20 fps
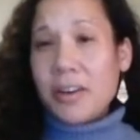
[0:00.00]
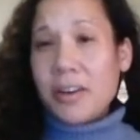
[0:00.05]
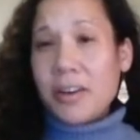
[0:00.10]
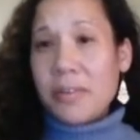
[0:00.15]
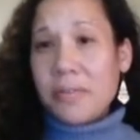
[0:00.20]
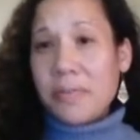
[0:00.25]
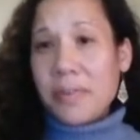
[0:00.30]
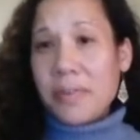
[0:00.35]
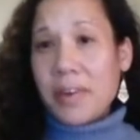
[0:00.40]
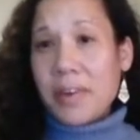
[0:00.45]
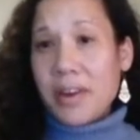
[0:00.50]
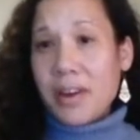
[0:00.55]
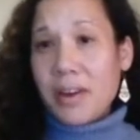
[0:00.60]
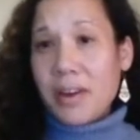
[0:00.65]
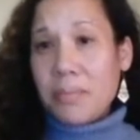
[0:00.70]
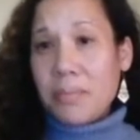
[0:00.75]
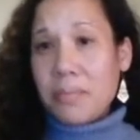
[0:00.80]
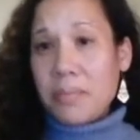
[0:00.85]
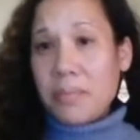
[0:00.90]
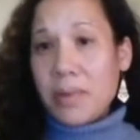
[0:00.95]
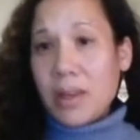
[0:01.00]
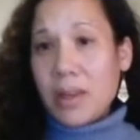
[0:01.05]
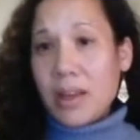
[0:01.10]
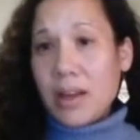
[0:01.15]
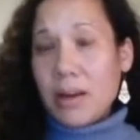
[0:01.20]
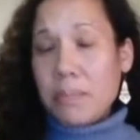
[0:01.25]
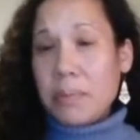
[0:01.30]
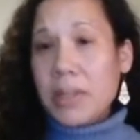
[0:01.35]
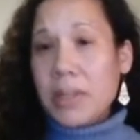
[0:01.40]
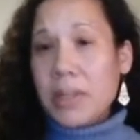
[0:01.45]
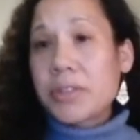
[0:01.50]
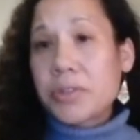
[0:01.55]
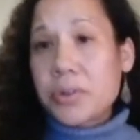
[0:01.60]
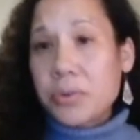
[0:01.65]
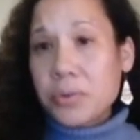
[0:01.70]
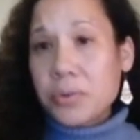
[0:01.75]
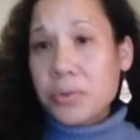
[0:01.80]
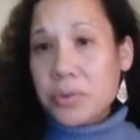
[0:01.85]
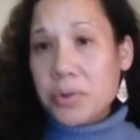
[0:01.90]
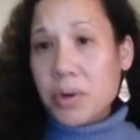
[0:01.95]
of
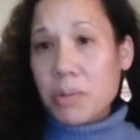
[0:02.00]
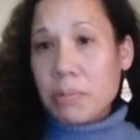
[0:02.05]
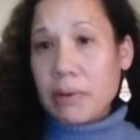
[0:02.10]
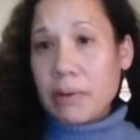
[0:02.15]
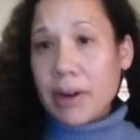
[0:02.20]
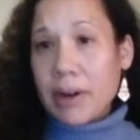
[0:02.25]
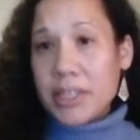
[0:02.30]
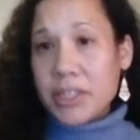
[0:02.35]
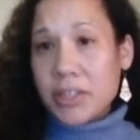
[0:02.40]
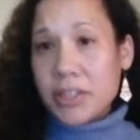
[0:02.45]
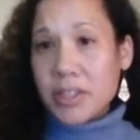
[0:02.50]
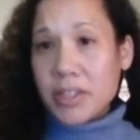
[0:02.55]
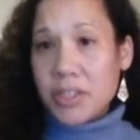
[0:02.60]
political incorporation